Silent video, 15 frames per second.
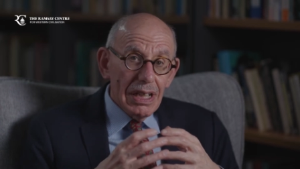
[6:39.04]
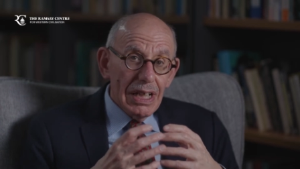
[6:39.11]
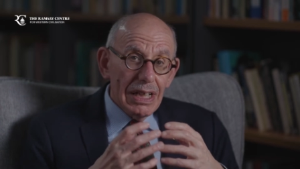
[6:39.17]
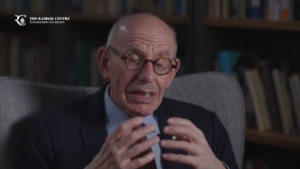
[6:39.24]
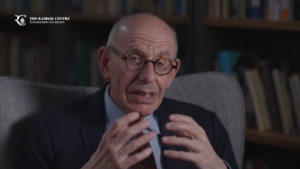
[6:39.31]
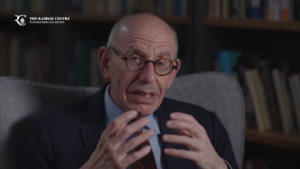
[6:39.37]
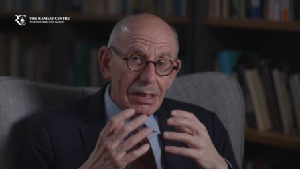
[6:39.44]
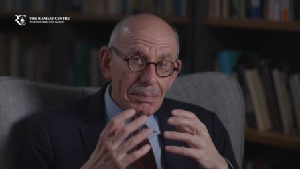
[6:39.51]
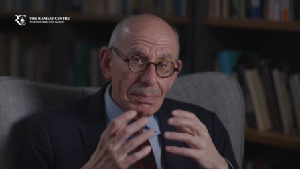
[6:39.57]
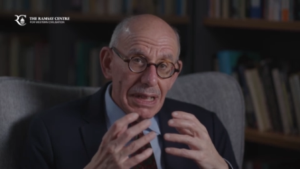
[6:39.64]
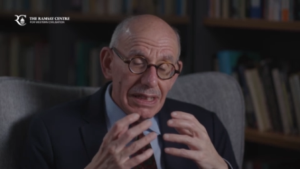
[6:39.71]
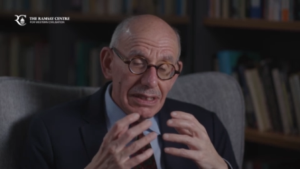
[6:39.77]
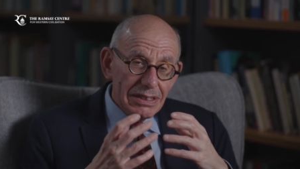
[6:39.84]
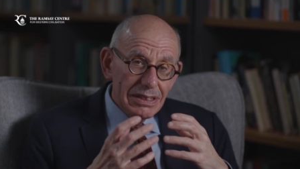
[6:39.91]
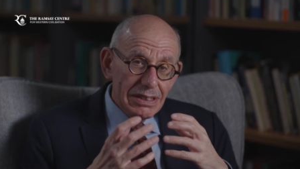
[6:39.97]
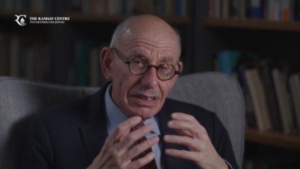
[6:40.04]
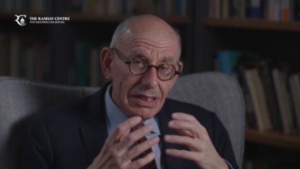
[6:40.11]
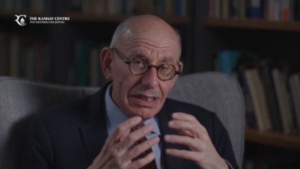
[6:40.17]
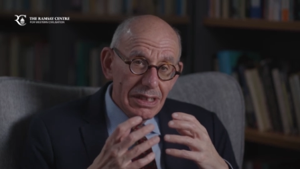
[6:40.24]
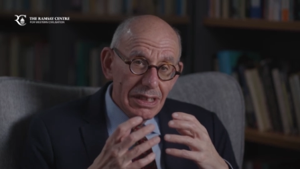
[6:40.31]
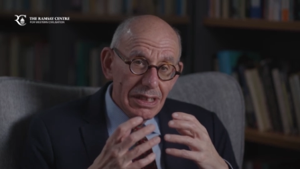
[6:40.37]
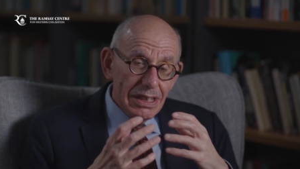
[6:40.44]
And the
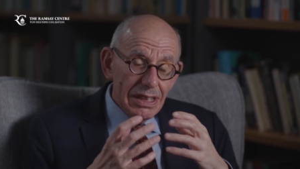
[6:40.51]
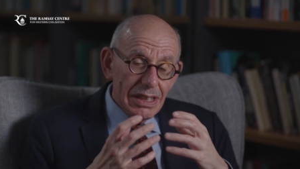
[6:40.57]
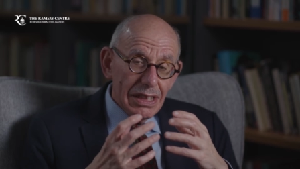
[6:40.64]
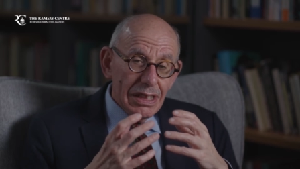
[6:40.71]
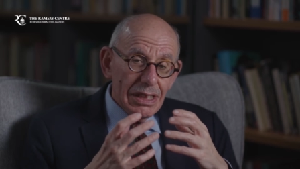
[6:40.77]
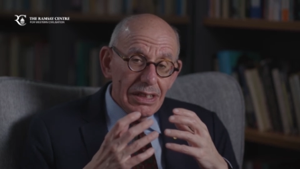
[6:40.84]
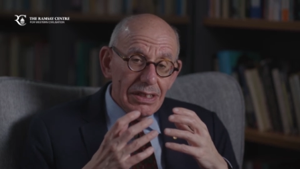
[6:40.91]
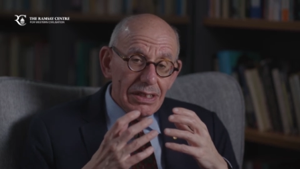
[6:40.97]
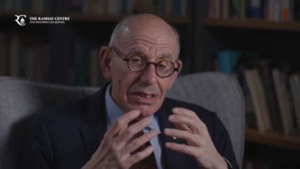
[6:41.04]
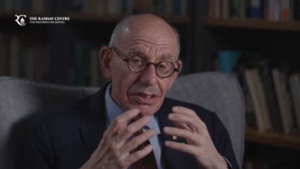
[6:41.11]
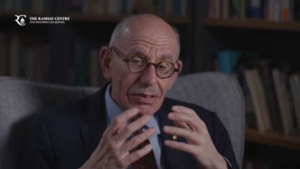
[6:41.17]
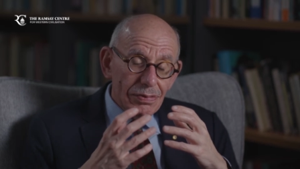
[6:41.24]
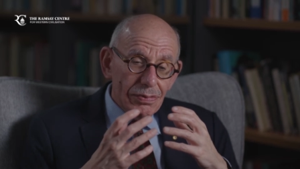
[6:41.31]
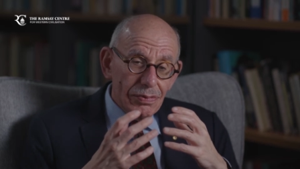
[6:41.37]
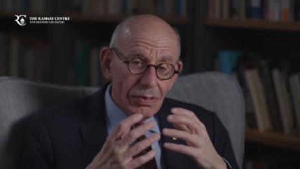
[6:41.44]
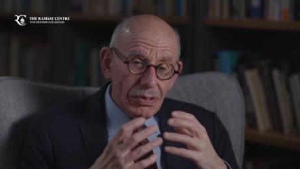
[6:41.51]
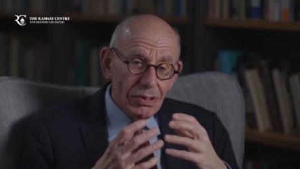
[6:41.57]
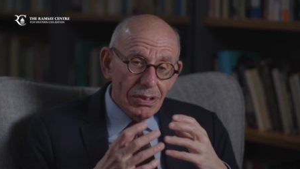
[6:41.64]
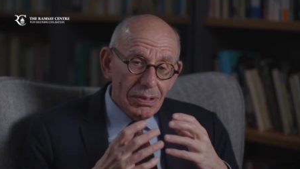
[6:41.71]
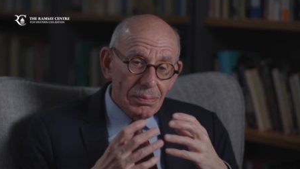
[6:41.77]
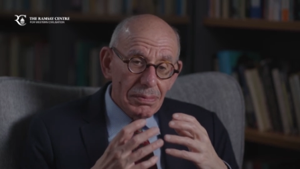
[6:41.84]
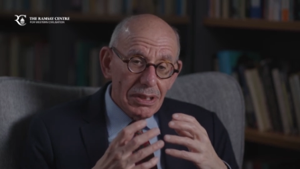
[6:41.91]
capacity to
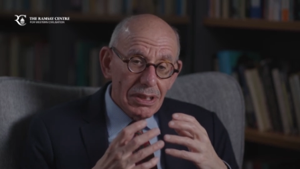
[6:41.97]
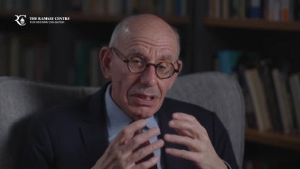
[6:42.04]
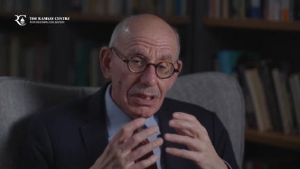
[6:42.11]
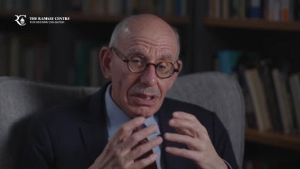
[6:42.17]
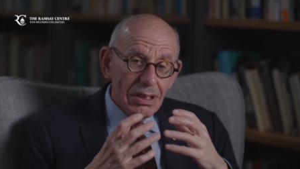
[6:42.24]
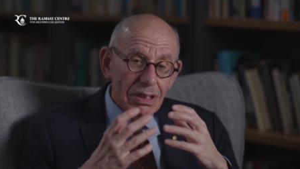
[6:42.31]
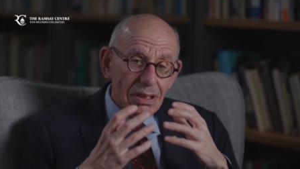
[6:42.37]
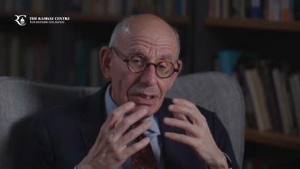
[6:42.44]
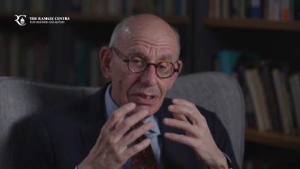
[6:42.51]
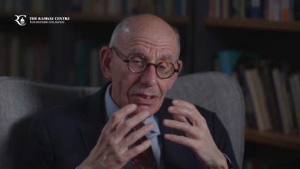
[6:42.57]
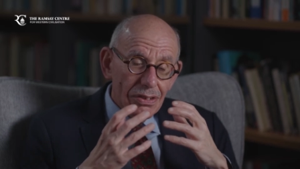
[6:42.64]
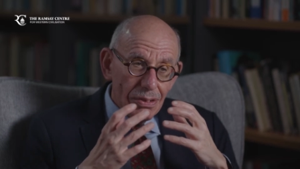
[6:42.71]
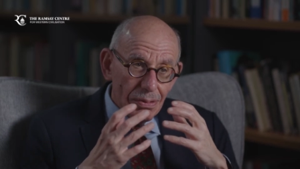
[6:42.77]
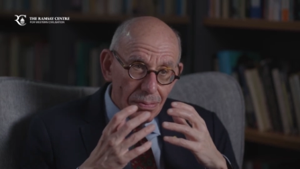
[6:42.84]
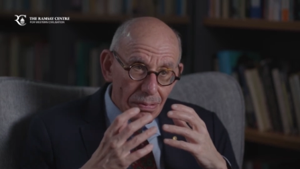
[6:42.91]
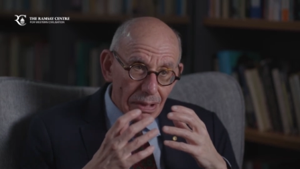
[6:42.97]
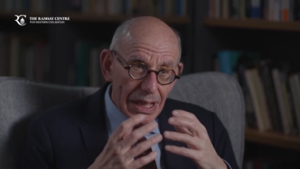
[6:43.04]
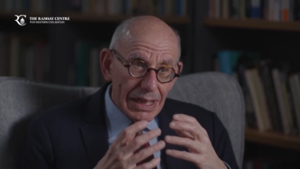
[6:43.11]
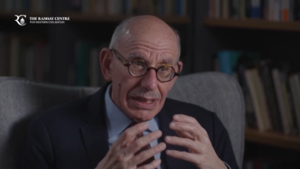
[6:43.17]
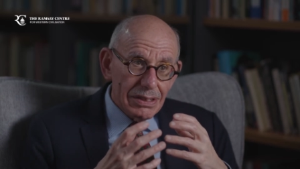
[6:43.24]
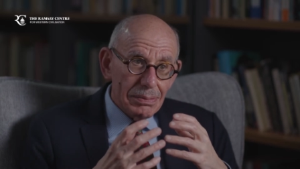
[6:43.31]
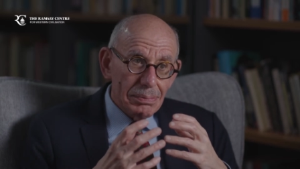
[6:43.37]
form the
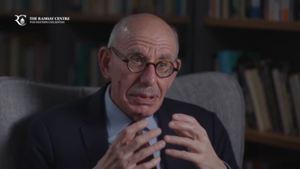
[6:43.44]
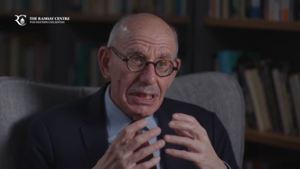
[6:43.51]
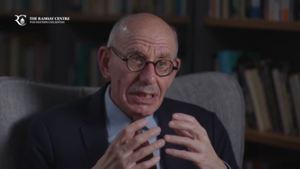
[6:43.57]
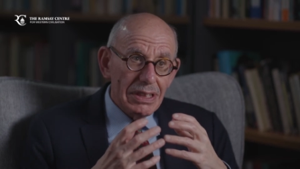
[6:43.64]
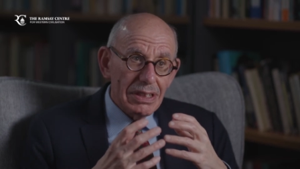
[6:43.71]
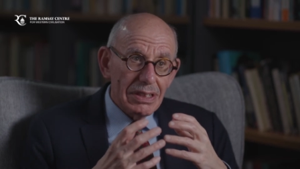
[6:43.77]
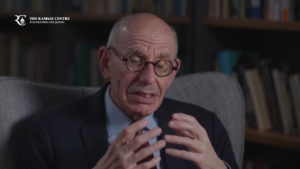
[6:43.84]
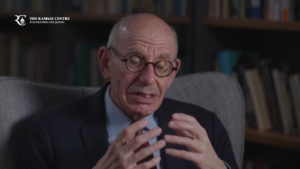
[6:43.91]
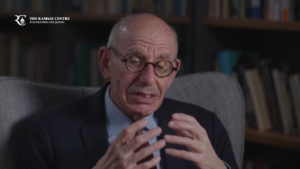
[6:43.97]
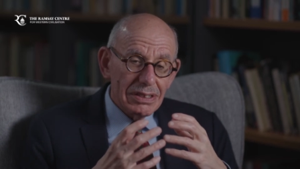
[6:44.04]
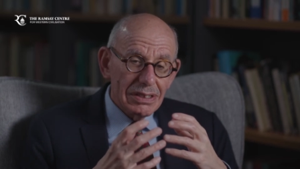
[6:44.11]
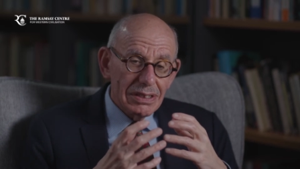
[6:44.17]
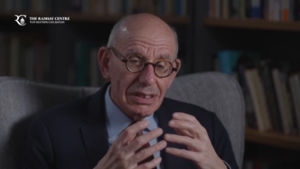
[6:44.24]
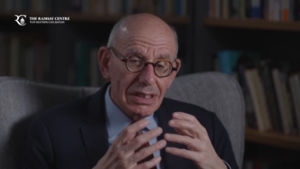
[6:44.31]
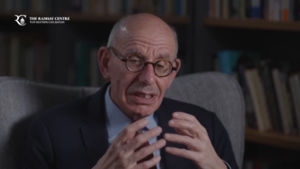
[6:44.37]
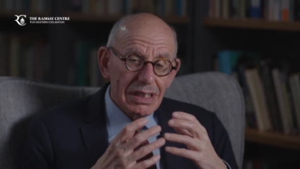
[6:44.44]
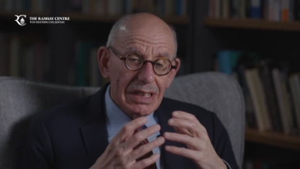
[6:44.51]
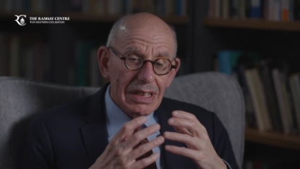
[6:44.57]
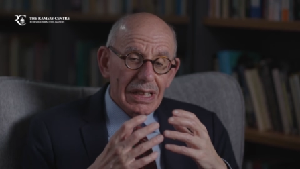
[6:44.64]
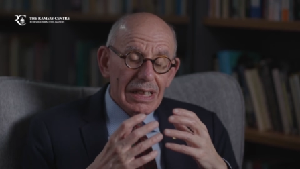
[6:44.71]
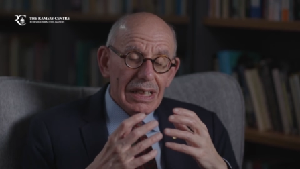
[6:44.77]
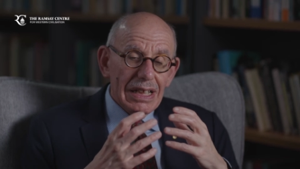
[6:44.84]
right opinions
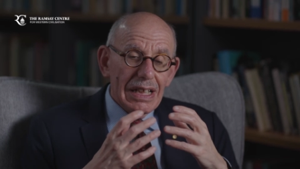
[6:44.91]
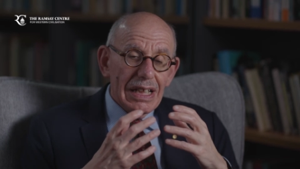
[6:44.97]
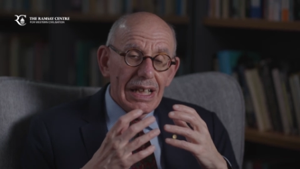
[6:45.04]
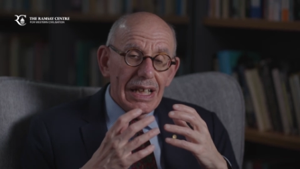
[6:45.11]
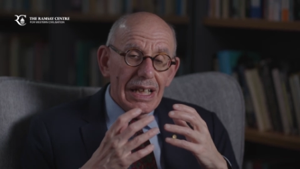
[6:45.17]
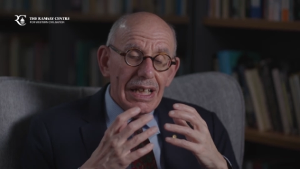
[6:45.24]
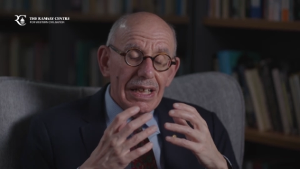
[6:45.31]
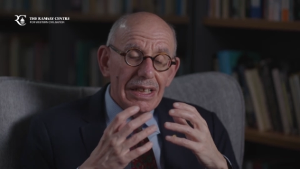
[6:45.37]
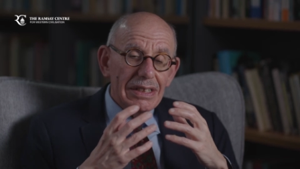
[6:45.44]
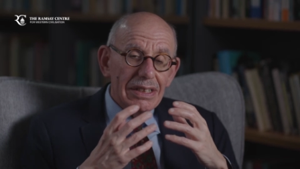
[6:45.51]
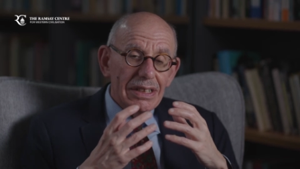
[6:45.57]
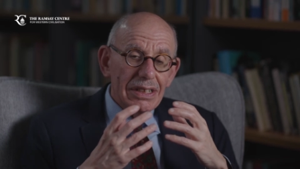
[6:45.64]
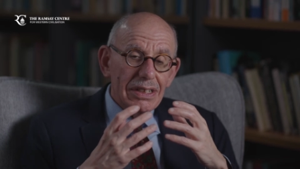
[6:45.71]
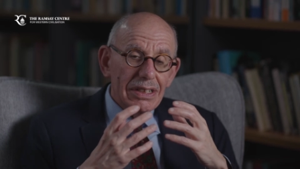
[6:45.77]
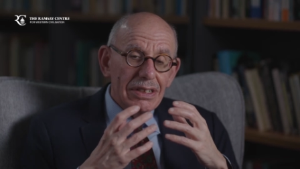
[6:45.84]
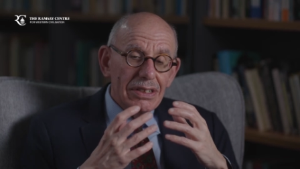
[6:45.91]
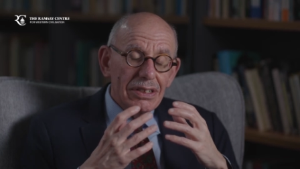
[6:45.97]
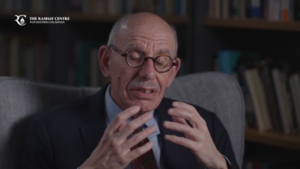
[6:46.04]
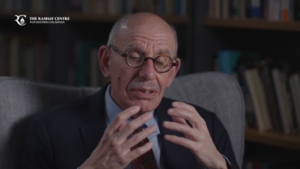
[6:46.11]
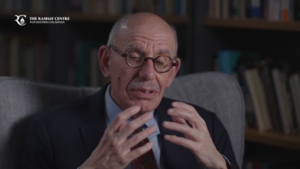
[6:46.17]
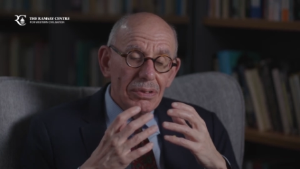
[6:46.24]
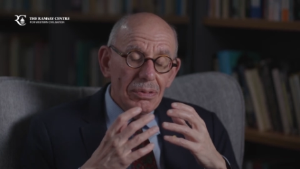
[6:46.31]
and
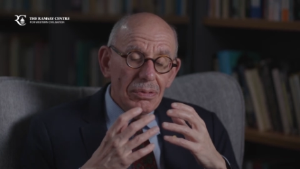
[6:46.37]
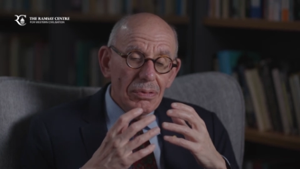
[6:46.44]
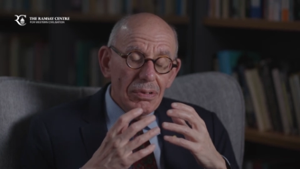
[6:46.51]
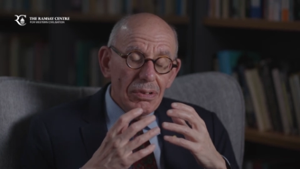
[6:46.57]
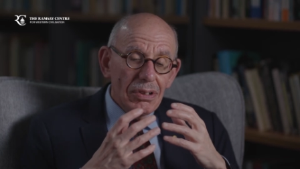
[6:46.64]
to